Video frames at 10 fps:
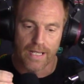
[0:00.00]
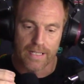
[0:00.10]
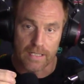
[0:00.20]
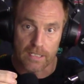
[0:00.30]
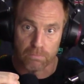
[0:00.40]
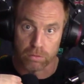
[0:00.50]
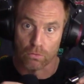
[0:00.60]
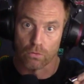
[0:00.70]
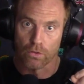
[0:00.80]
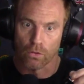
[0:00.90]
He's
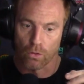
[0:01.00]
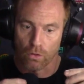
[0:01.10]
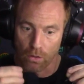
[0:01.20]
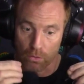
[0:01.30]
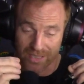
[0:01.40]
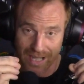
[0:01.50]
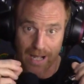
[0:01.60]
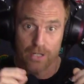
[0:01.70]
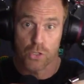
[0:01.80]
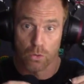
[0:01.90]
brought all those
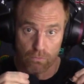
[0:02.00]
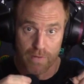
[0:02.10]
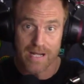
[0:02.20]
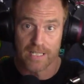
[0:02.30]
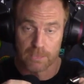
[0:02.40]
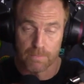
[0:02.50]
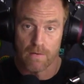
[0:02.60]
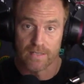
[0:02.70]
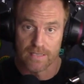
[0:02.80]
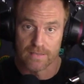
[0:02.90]
actual real
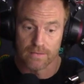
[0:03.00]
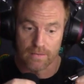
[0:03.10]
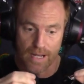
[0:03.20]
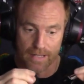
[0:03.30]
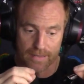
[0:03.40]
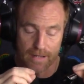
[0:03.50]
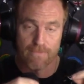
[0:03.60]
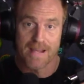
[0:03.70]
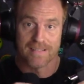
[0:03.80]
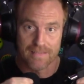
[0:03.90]
experiences and
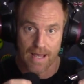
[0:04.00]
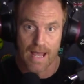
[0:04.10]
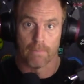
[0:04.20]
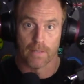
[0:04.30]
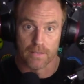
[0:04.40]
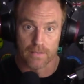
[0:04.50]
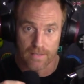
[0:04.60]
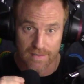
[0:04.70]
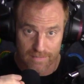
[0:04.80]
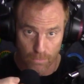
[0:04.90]
events that happened,
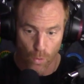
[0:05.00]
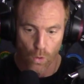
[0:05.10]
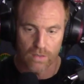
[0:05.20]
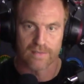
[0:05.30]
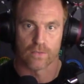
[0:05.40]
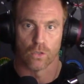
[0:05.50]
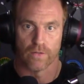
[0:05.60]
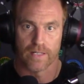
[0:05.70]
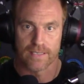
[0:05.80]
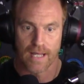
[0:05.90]
small
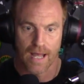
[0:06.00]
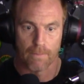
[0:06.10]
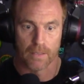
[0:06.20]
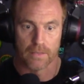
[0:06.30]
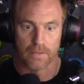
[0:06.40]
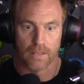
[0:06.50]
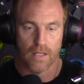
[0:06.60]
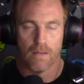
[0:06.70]
stories that happened,